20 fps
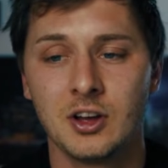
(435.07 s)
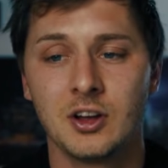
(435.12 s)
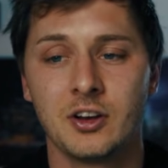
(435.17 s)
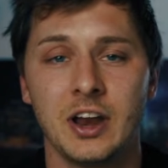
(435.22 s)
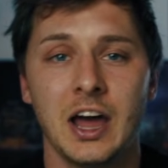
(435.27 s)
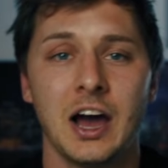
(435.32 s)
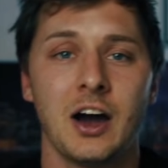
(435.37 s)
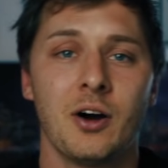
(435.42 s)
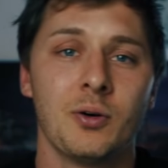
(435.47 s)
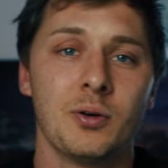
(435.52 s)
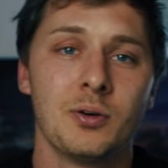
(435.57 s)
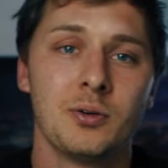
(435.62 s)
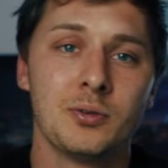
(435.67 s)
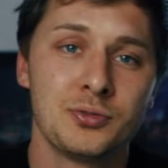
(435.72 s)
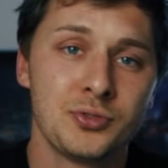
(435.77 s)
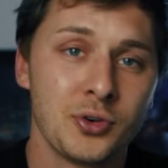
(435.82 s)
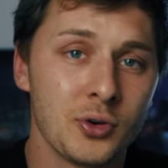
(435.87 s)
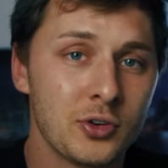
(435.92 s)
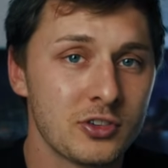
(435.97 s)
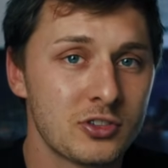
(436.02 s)
Now,
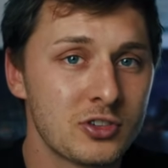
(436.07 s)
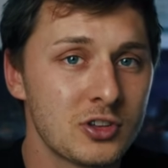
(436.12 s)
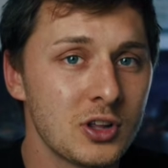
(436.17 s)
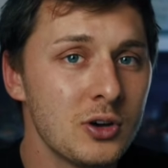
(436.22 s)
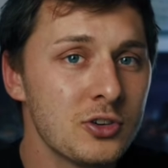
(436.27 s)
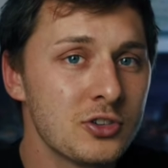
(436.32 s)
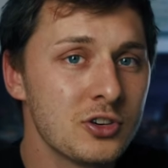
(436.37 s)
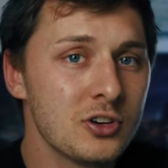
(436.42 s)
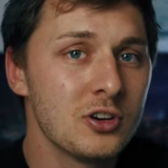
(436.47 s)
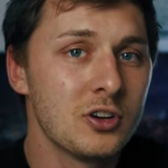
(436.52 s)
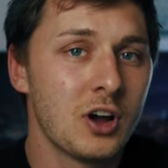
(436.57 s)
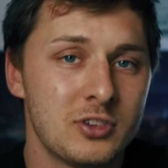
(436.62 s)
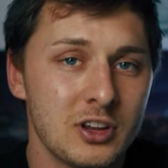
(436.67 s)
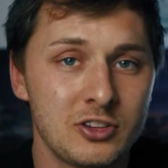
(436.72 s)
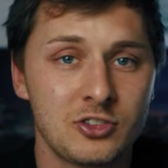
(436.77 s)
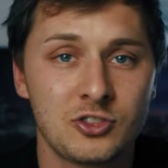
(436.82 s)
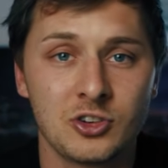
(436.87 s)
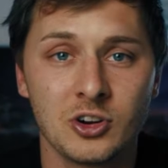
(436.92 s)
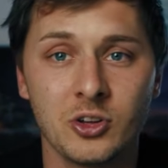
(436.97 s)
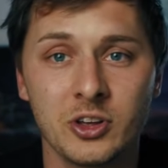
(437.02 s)
full disclosure,
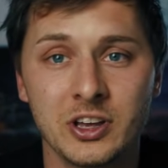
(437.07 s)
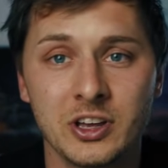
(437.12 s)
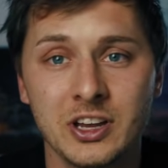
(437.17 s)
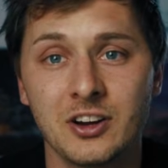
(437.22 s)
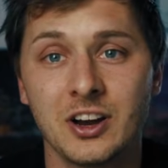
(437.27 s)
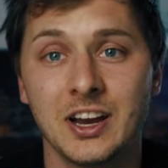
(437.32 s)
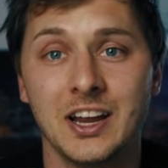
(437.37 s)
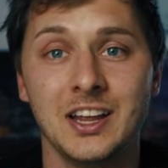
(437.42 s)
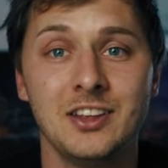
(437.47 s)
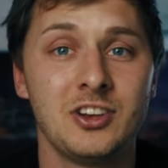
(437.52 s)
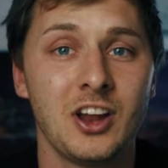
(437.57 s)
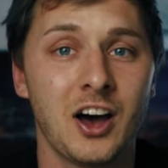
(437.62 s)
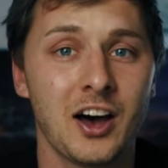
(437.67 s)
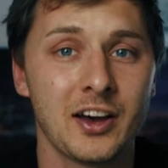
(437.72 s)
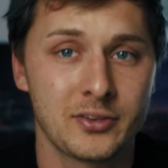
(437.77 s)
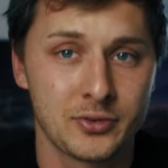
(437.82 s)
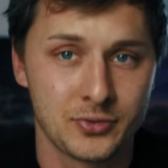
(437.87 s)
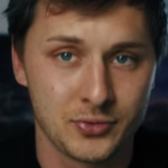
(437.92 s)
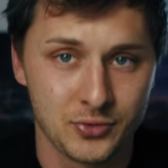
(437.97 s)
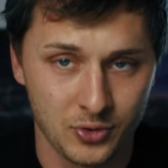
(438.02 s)
Disk Drill here is
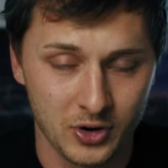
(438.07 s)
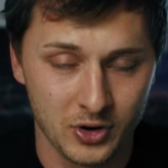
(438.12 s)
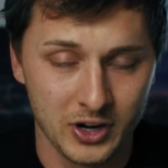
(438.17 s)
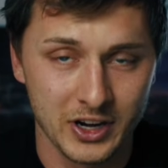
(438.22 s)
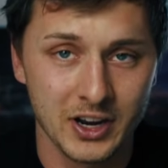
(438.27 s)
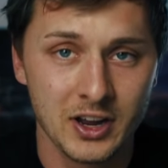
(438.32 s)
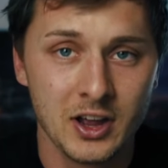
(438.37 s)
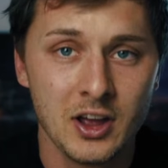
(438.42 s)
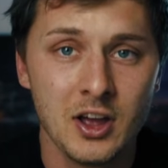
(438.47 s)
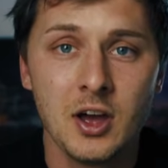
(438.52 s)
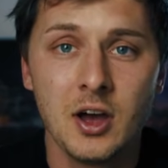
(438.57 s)
not free.